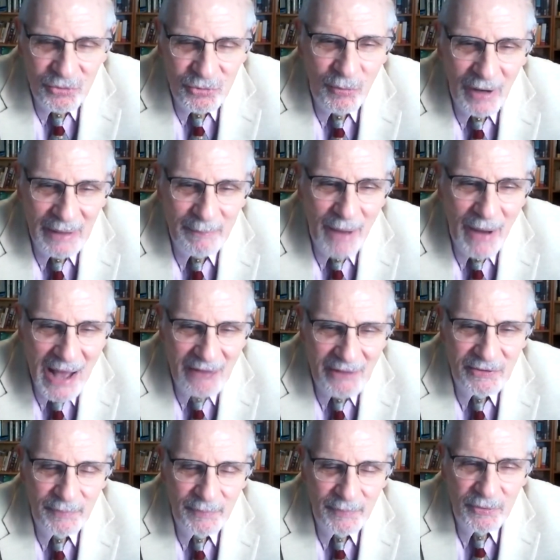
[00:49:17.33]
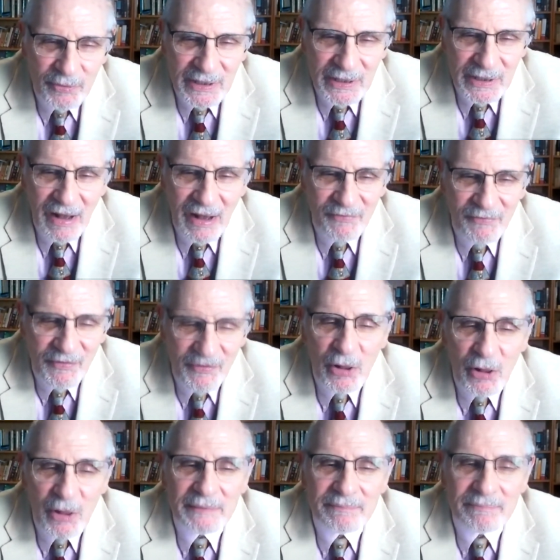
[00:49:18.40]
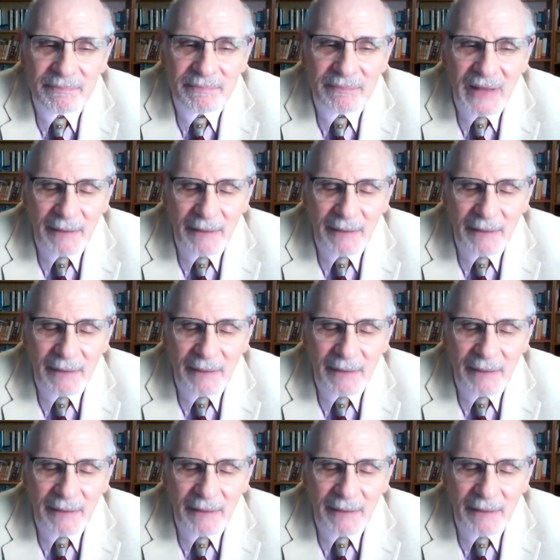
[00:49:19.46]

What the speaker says: to a possibility of development.